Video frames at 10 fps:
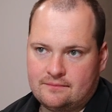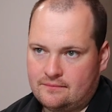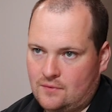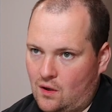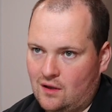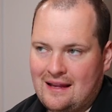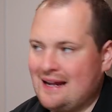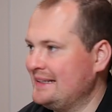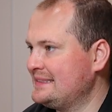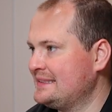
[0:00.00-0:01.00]
All that
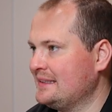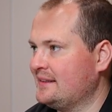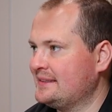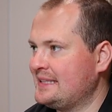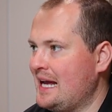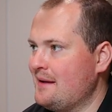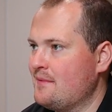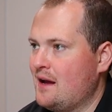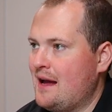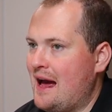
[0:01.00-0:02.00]
is still the same.
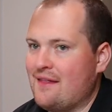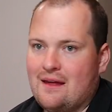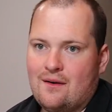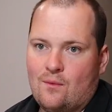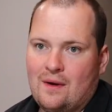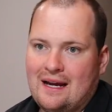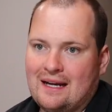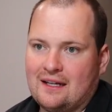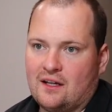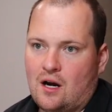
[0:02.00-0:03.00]
And then we are gonna
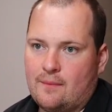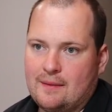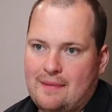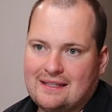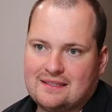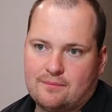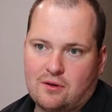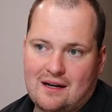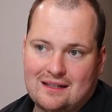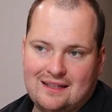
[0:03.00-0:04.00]
copy and paste the
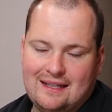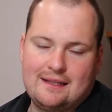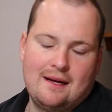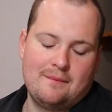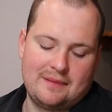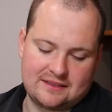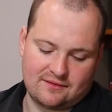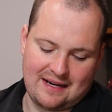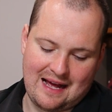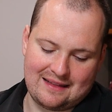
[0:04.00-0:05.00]
product link, because the
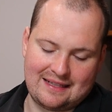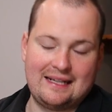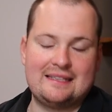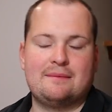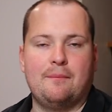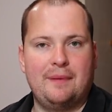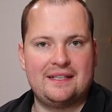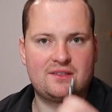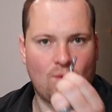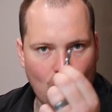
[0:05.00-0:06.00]
reality is bits
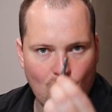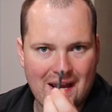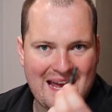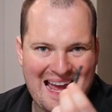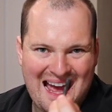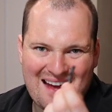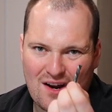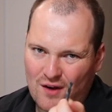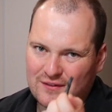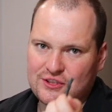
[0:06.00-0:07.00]
wear out
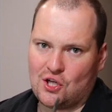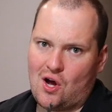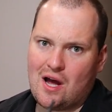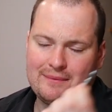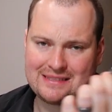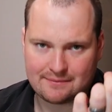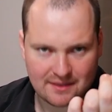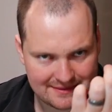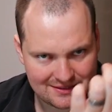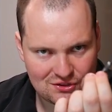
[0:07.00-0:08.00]
over time. Sometimes
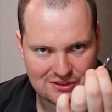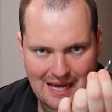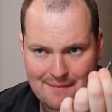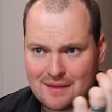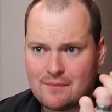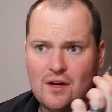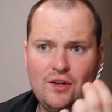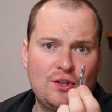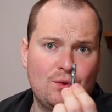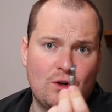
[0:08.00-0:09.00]
you snap them.
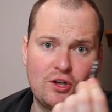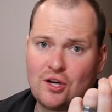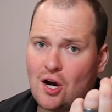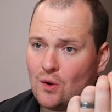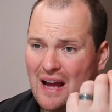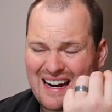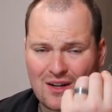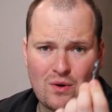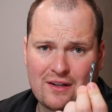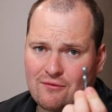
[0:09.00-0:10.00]
You wanna know at a
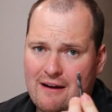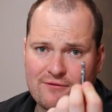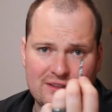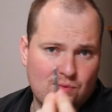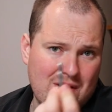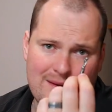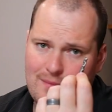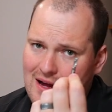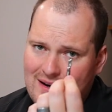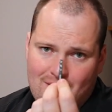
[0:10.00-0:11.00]
quick reference, when you buy
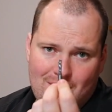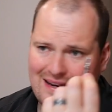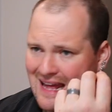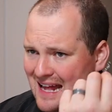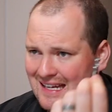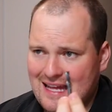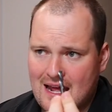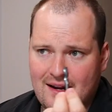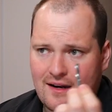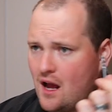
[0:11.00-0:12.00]
another one, how do you get it?
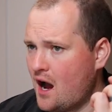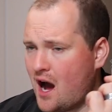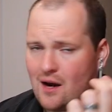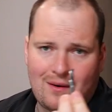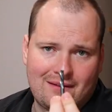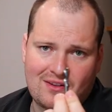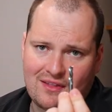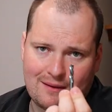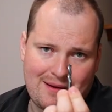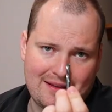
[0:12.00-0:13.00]
I don't wanna have to think
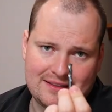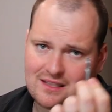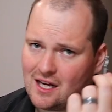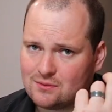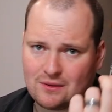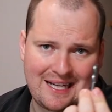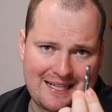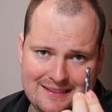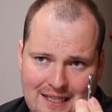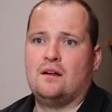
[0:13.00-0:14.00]
about this. I just wanna get it
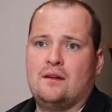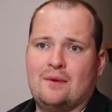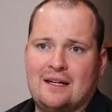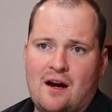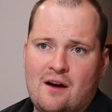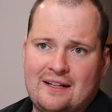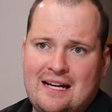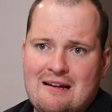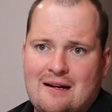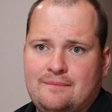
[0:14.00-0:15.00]
done. We're gonna go over to cutter.